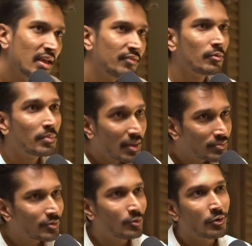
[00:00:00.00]
And if your bribes
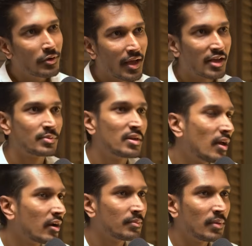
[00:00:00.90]
are good as per the
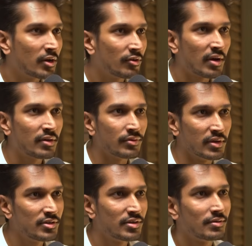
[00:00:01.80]
target market you're trying to
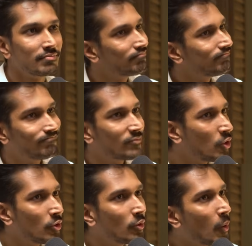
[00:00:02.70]
reach,
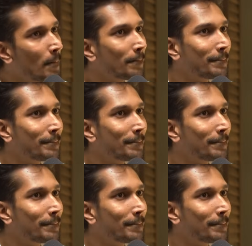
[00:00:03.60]
good to go.